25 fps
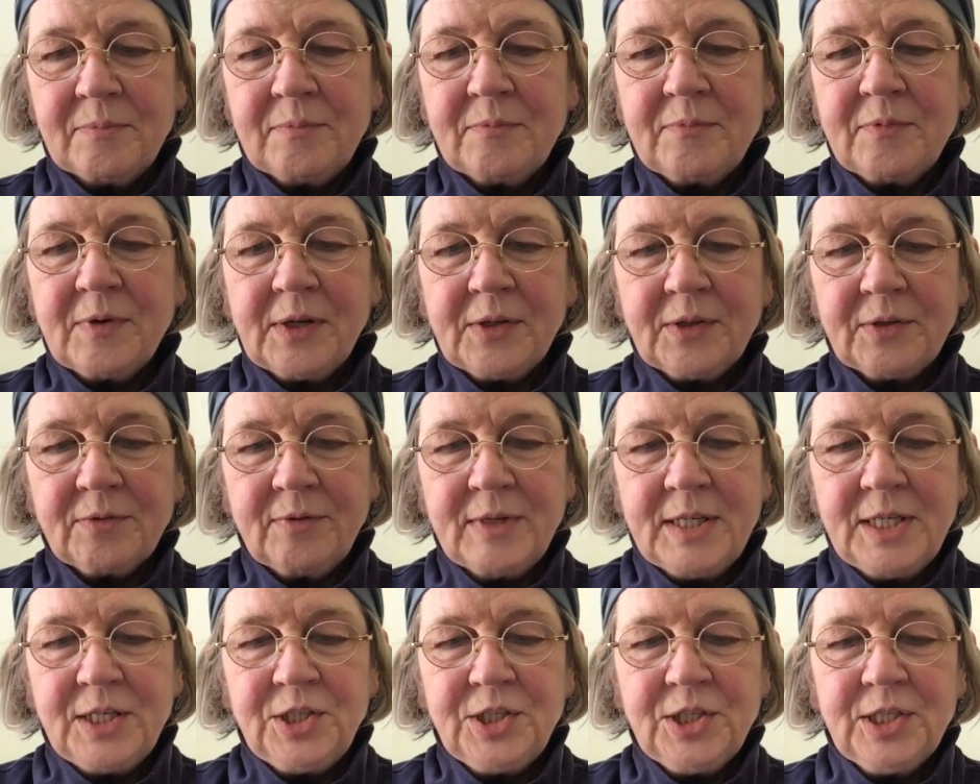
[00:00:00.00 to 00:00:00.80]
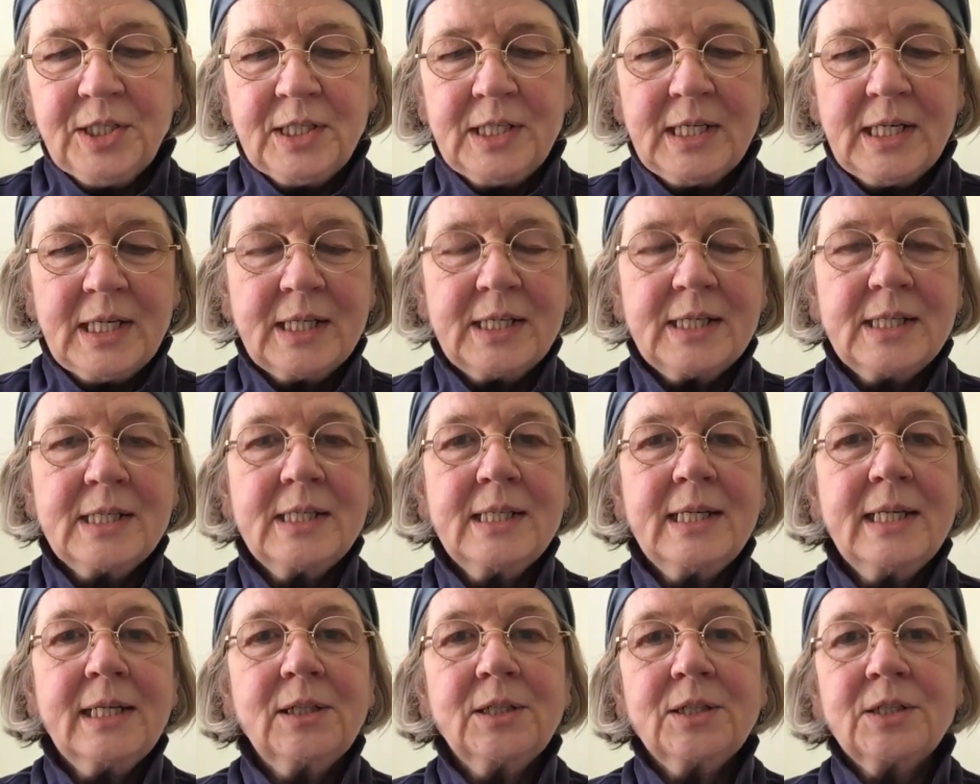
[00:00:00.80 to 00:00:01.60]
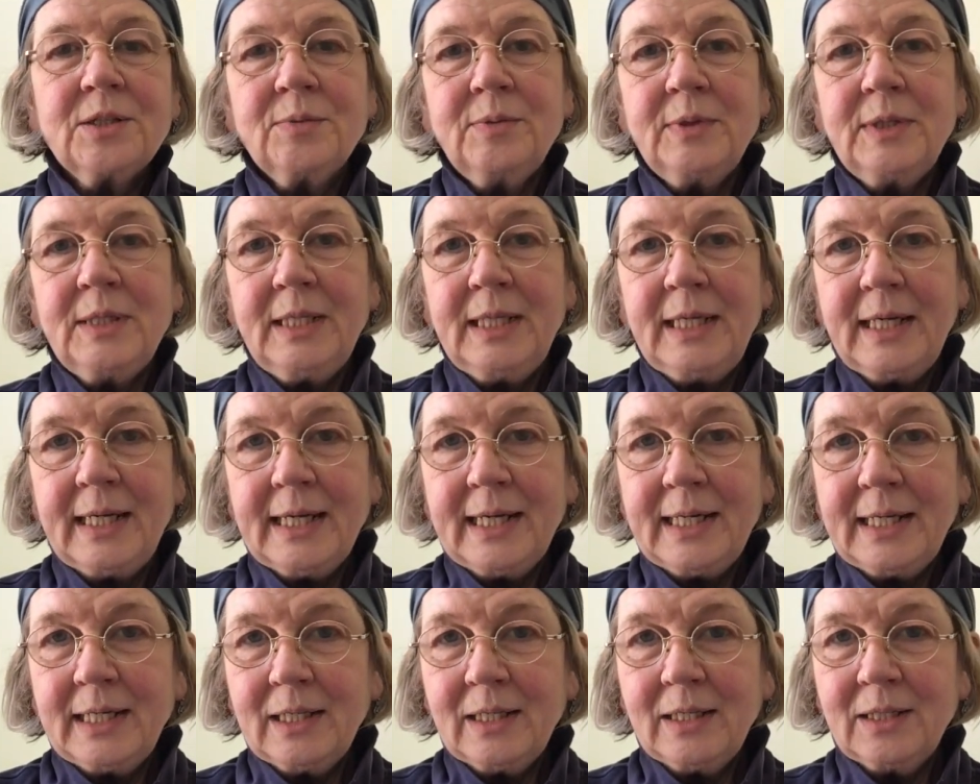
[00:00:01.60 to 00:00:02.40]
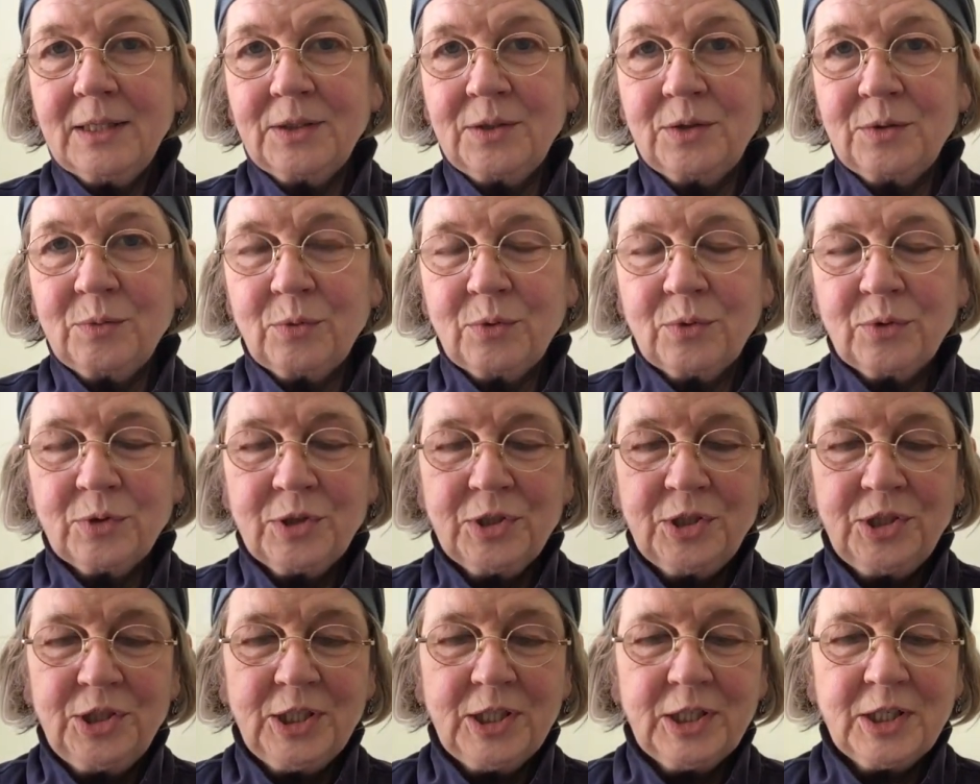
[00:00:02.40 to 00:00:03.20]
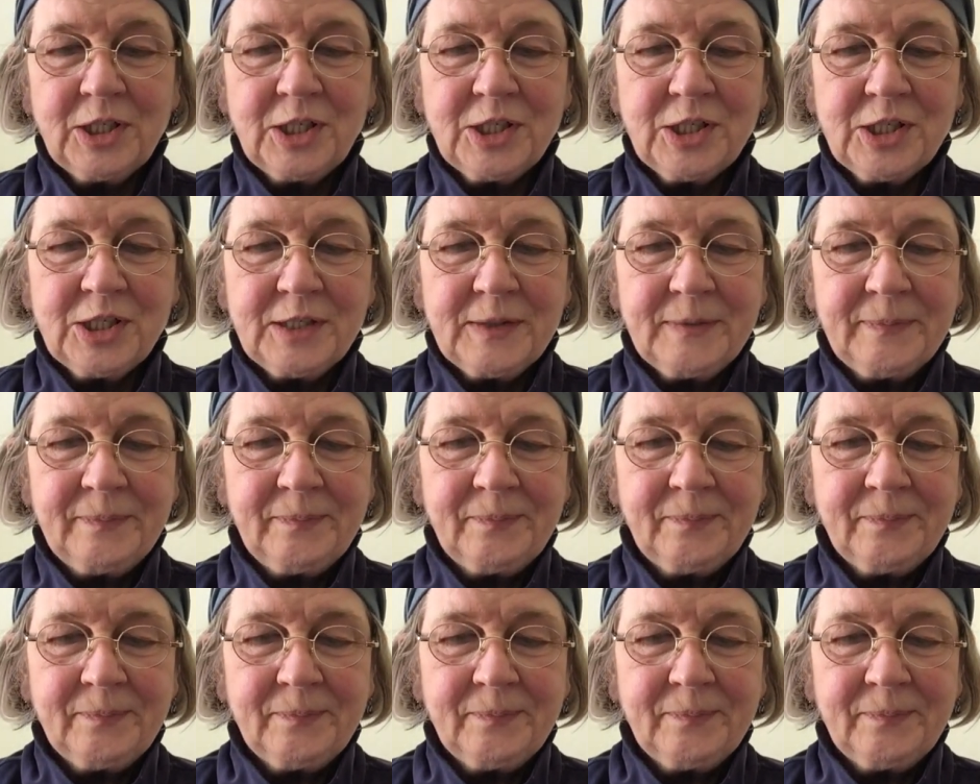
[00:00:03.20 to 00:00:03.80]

Brother Richard has dealt with the ale and water jugs.